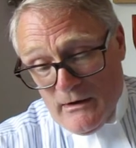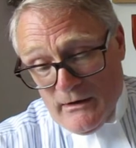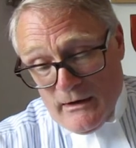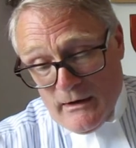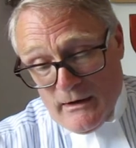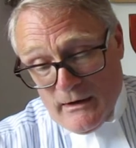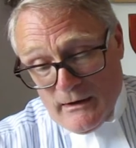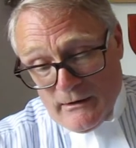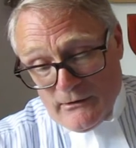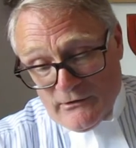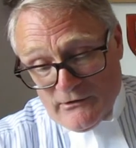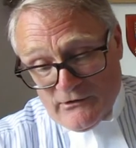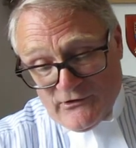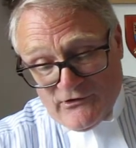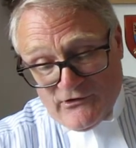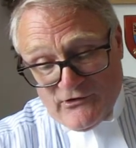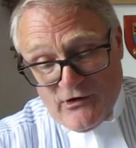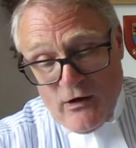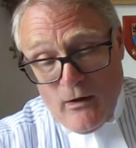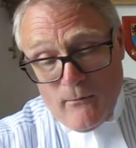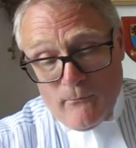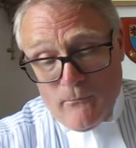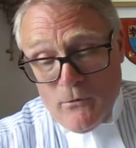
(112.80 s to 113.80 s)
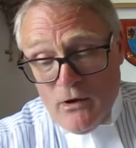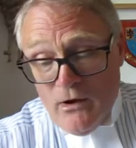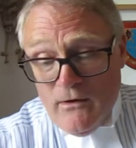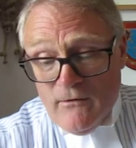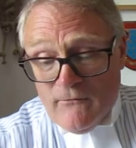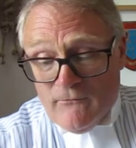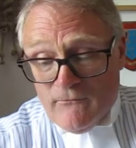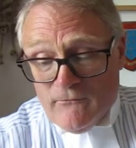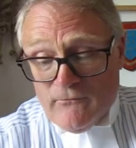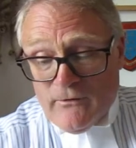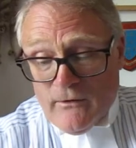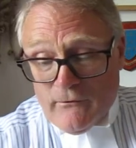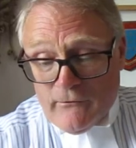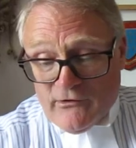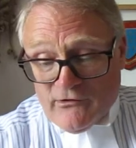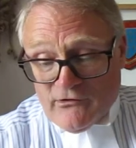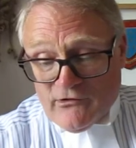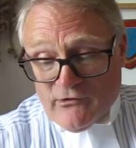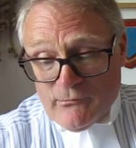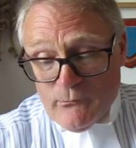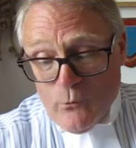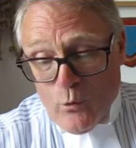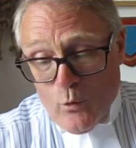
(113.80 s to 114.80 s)
uh, some very
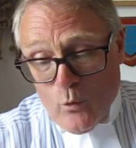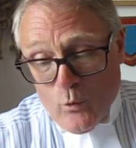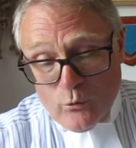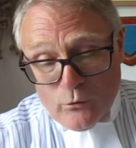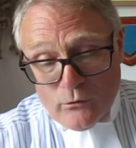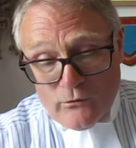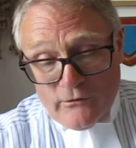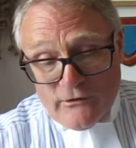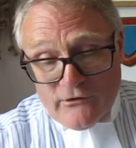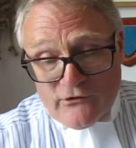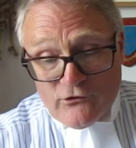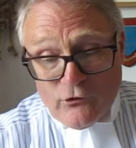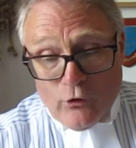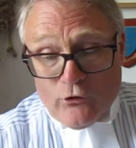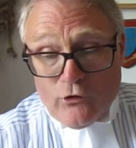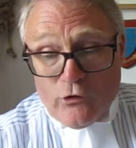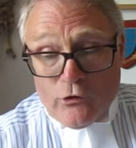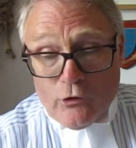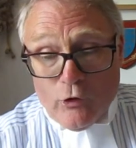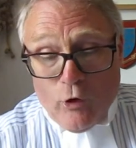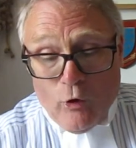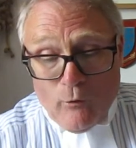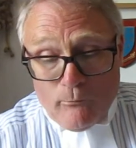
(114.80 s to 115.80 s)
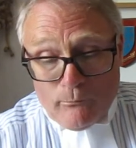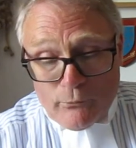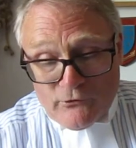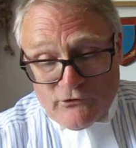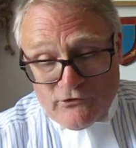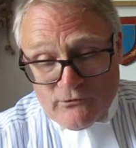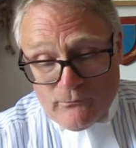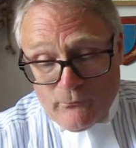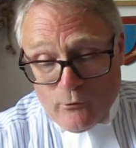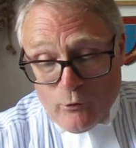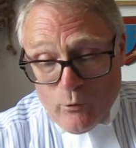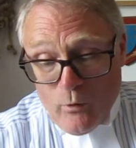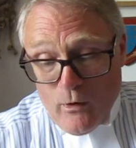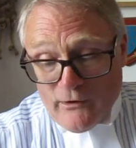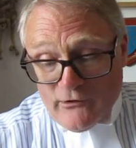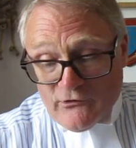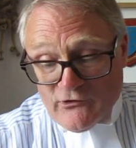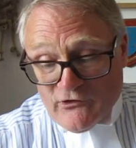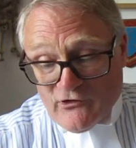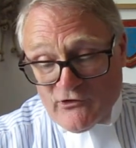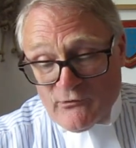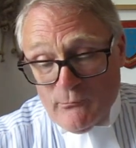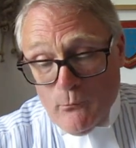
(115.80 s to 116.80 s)
small, it's not a lot, but some quite
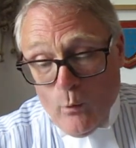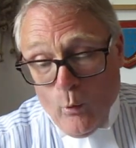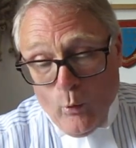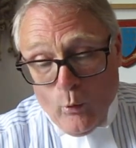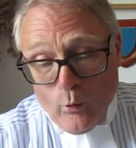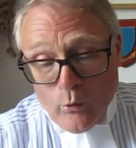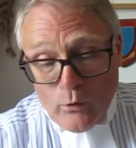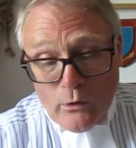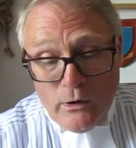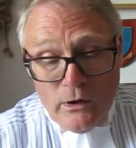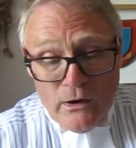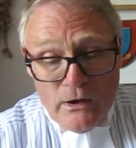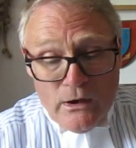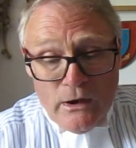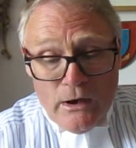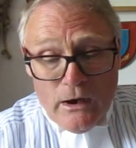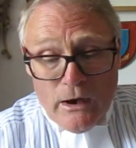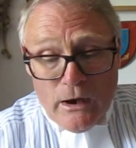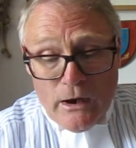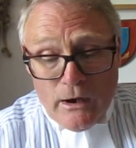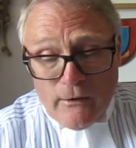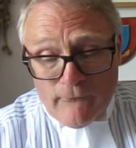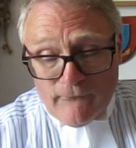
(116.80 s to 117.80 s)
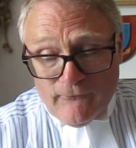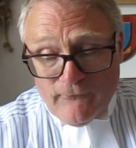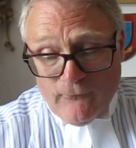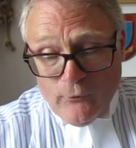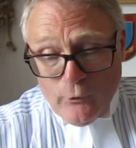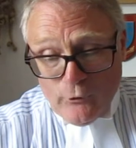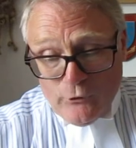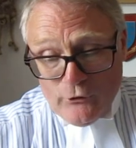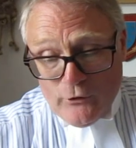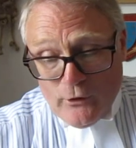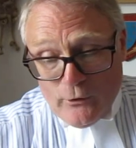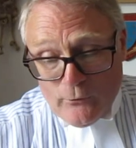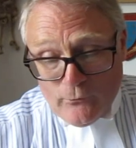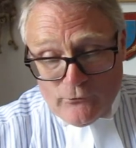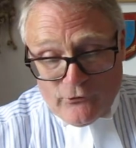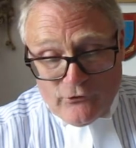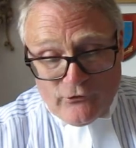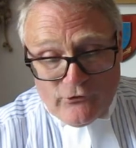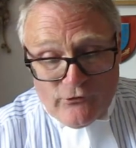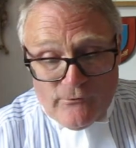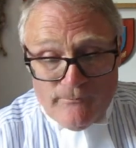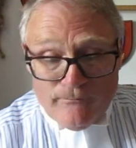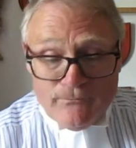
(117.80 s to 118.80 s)
small uh,
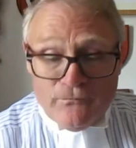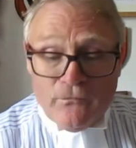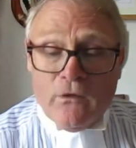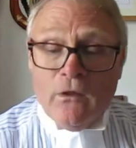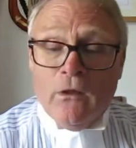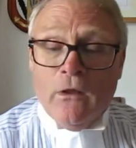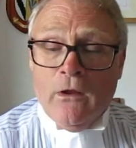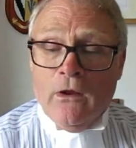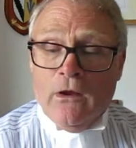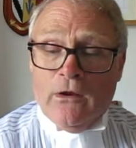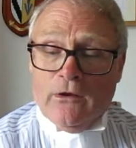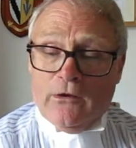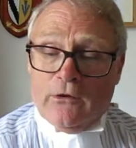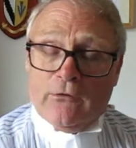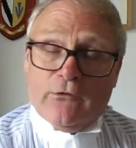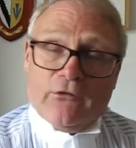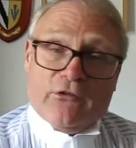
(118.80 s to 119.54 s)
footnotes. You can